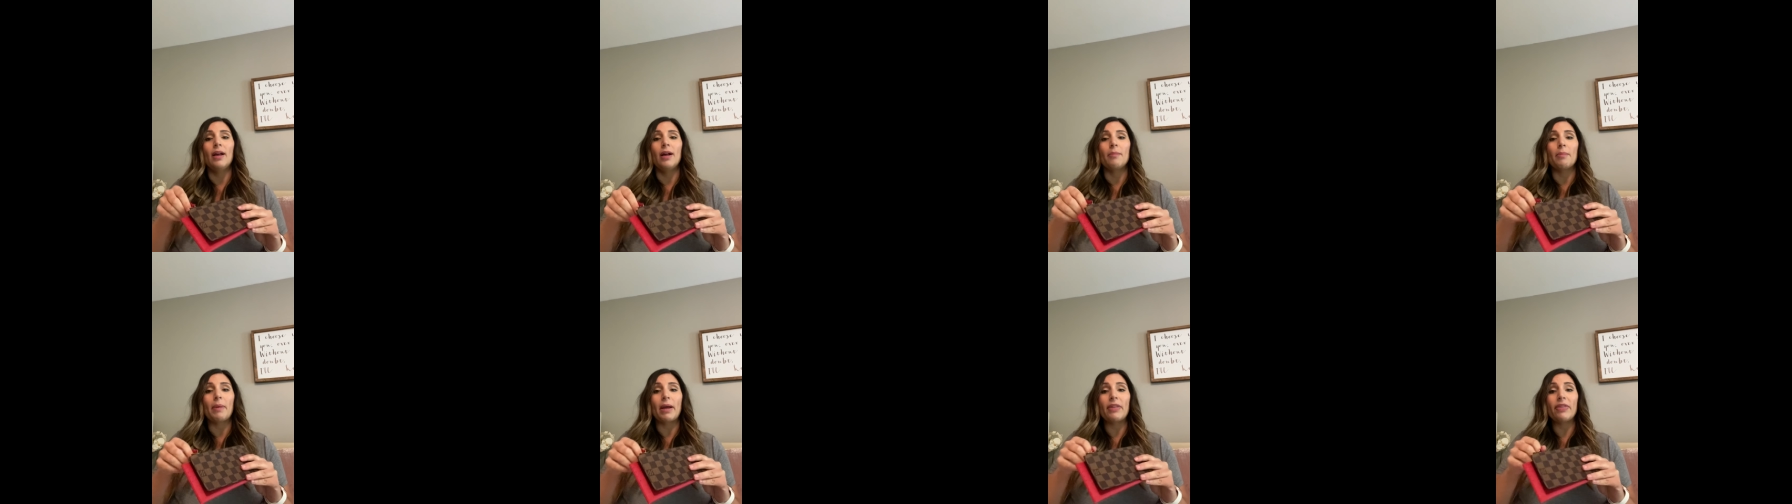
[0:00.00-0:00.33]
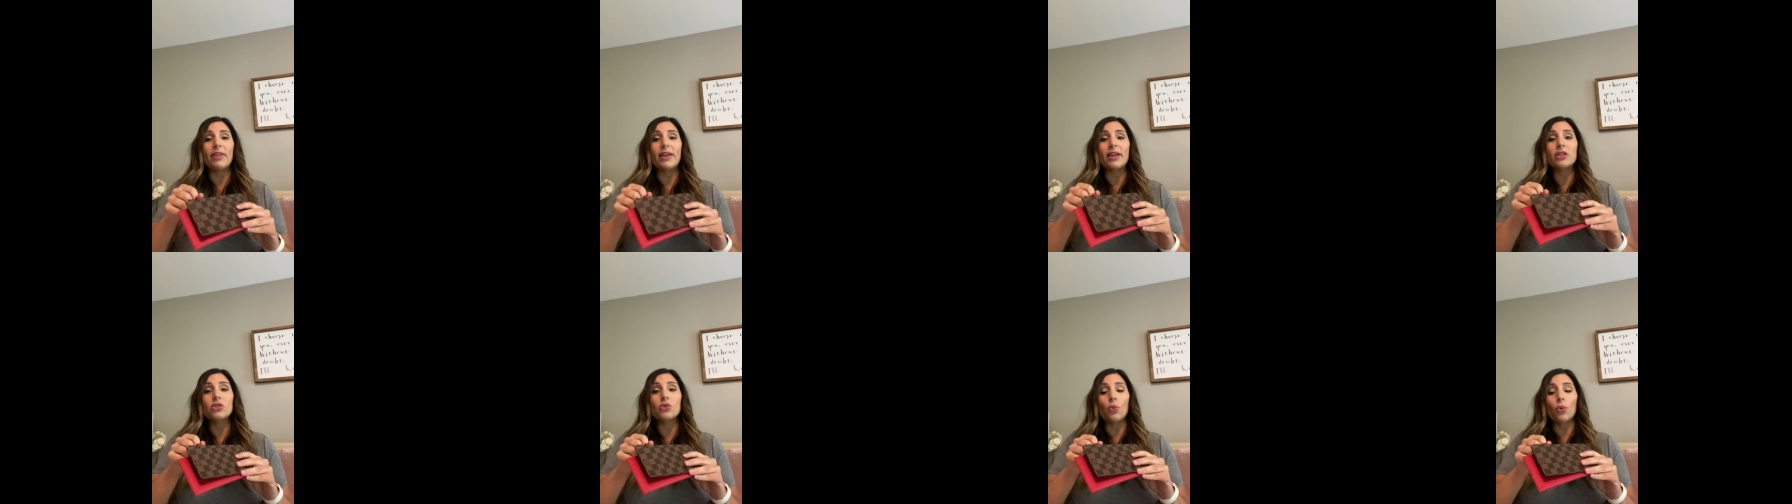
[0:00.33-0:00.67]
my
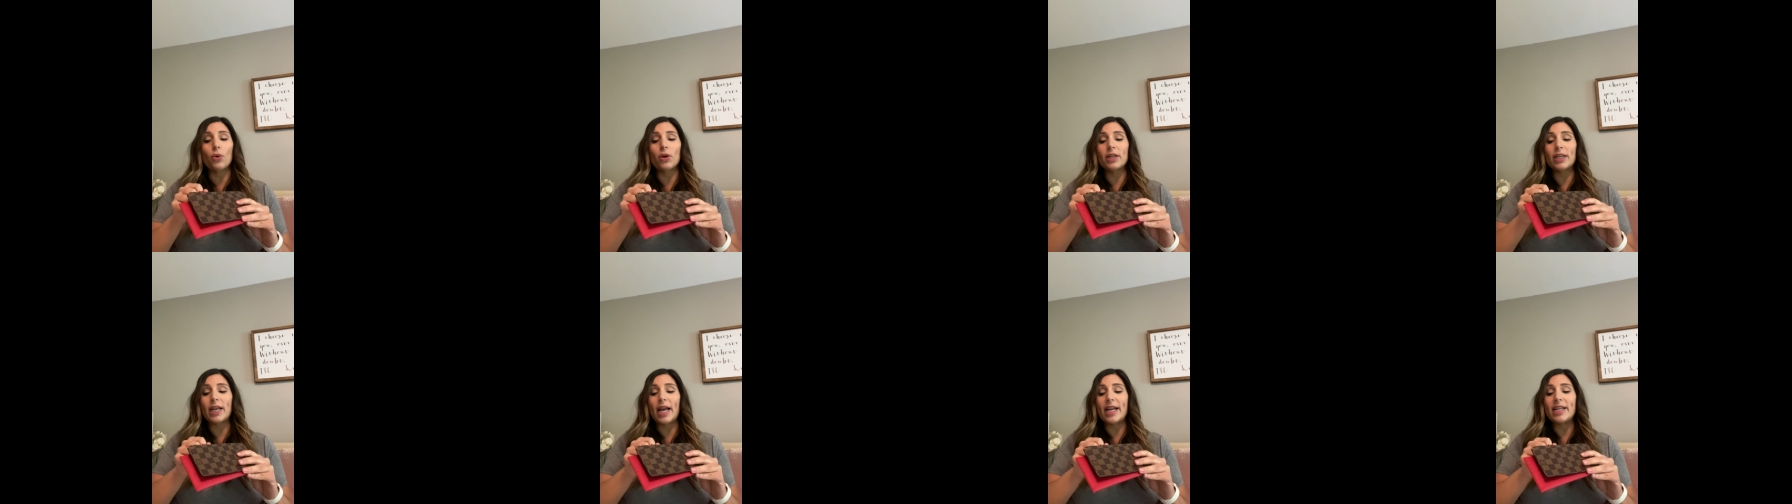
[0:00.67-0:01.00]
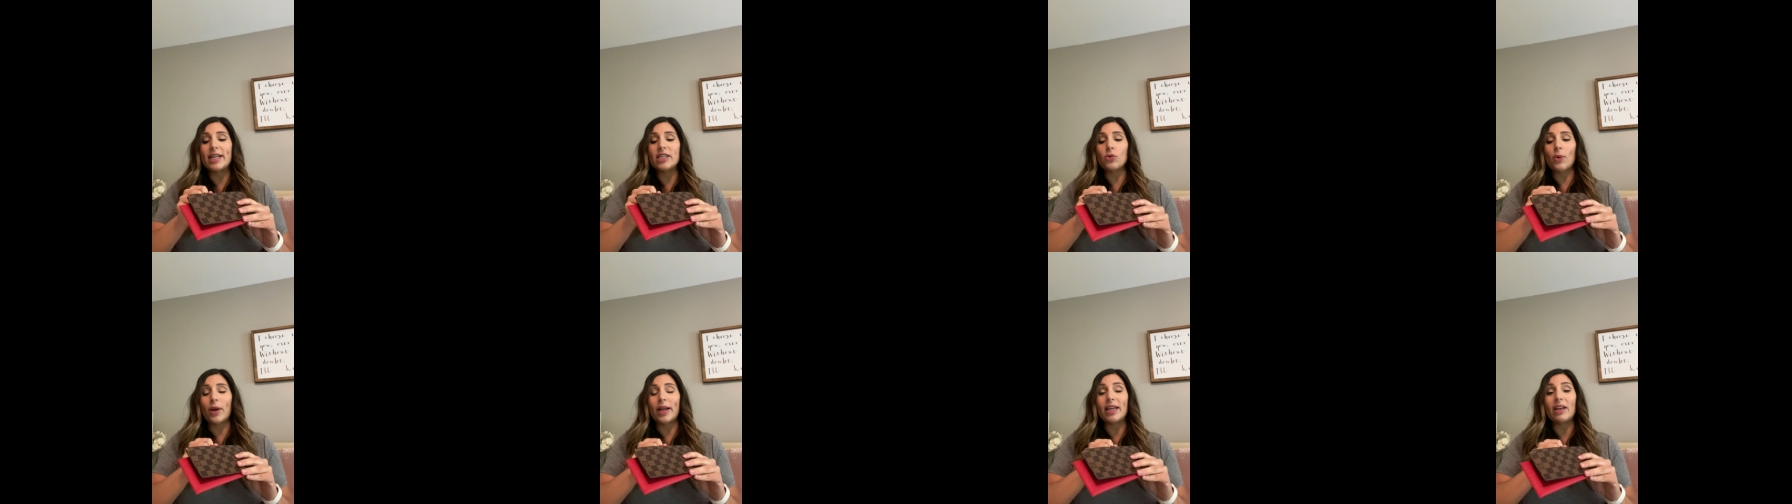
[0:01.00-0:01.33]
things
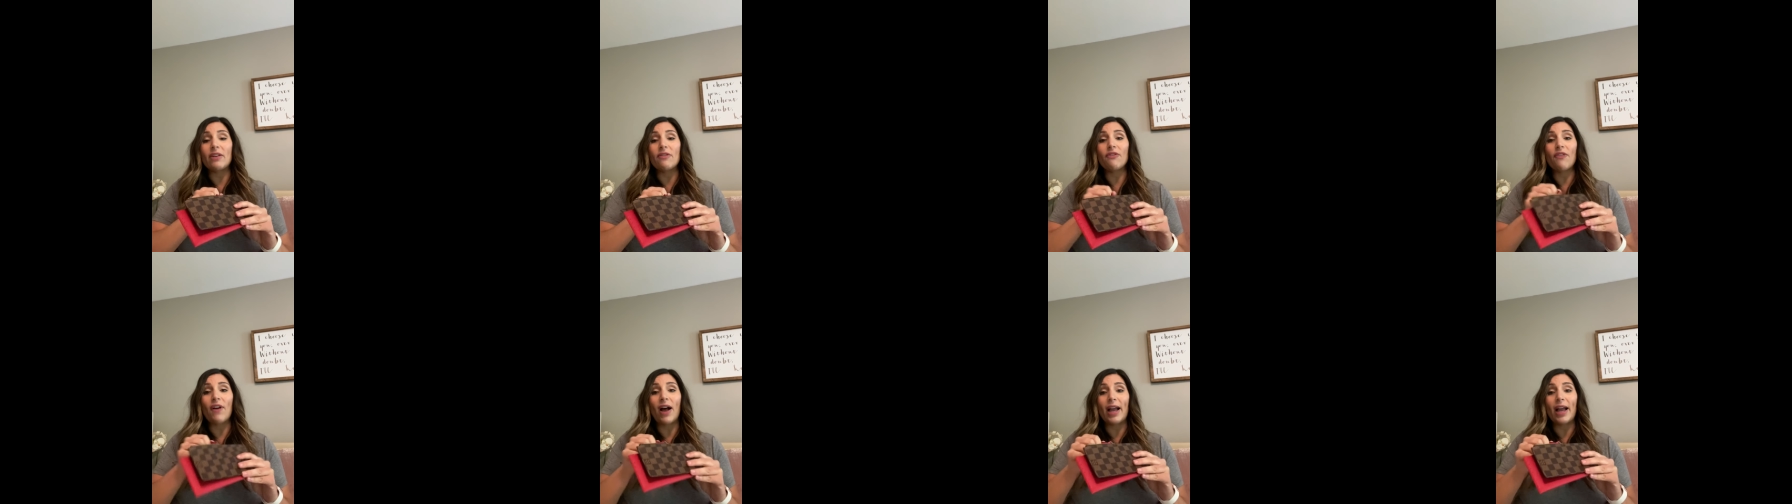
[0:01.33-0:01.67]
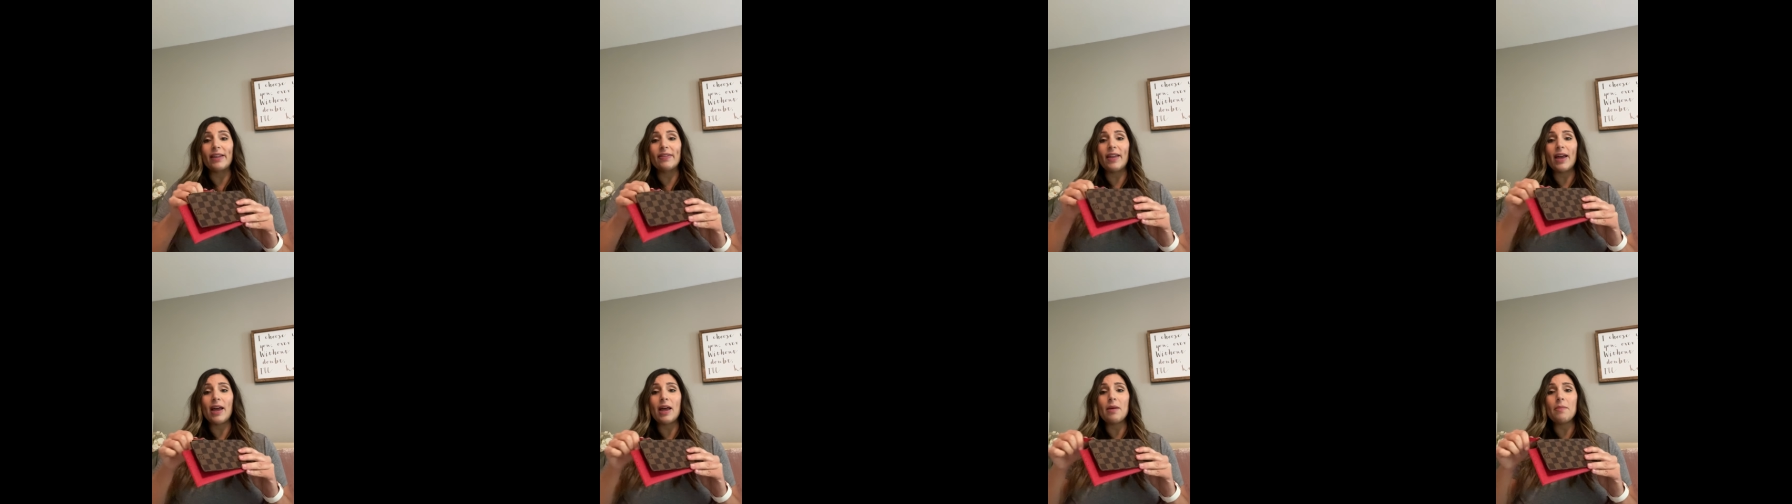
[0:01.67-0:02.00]
organized so I can
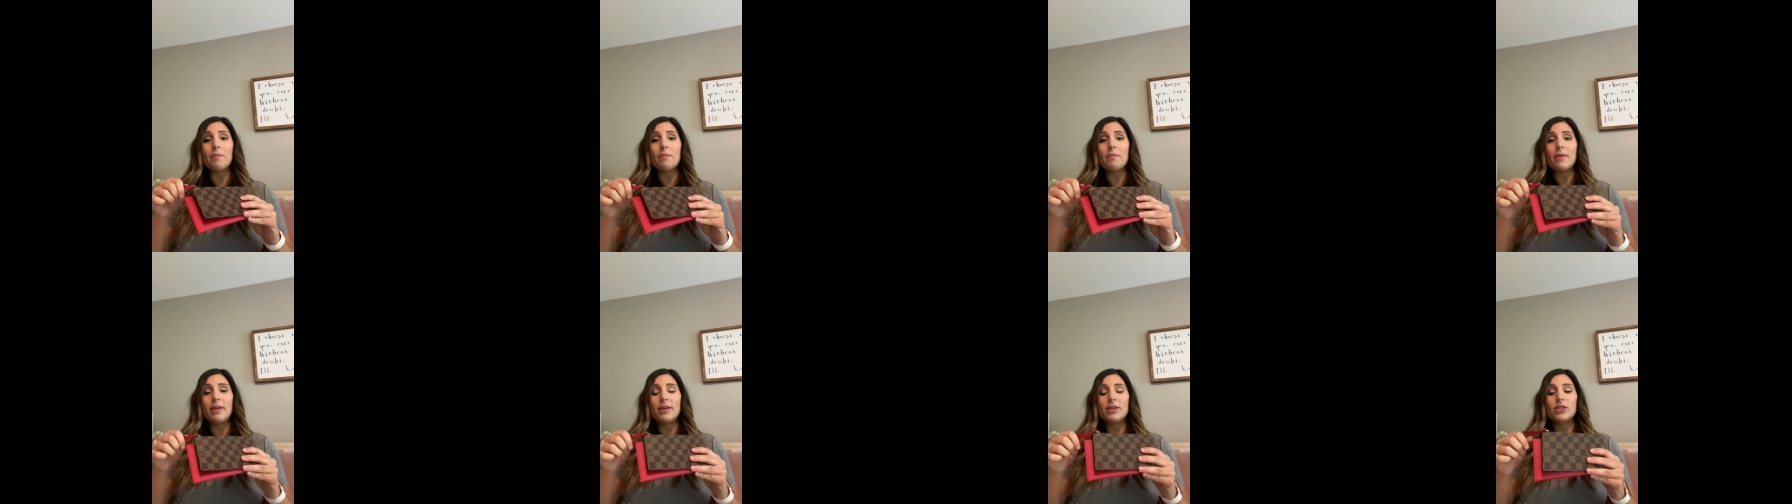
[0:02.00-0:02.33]
find them.